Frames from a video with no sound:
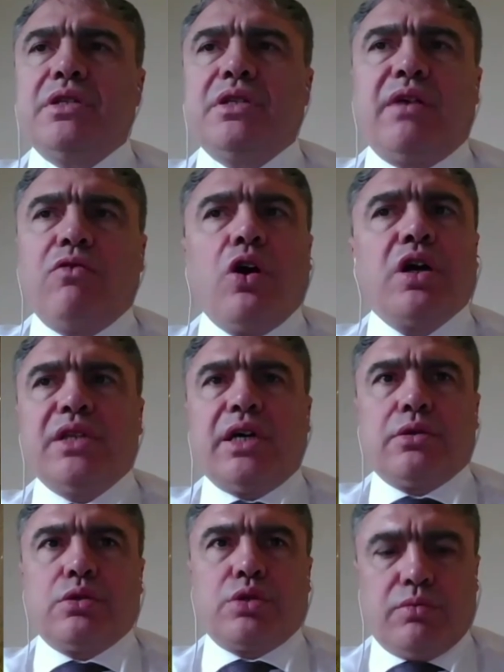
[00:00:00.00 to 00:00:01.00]
it is
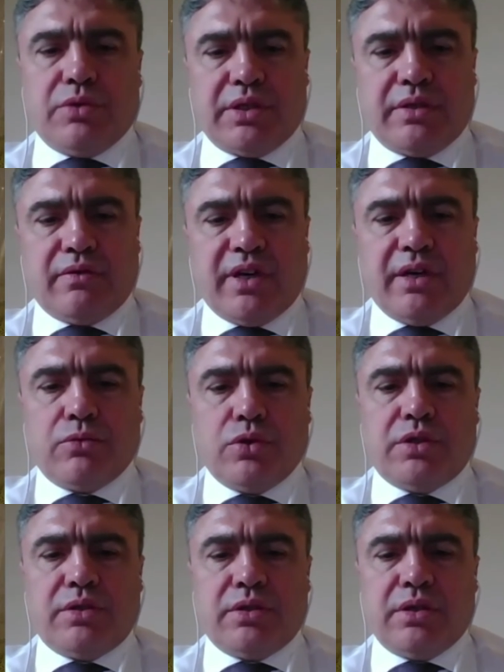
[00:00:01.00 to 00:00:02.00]
one
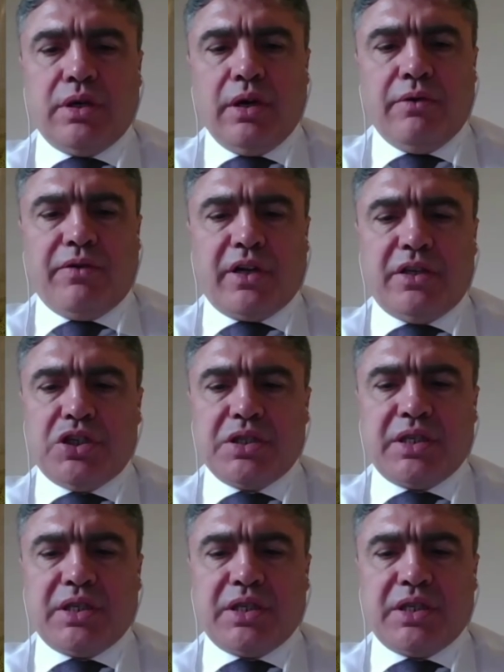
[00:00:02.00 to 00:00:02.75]
window service.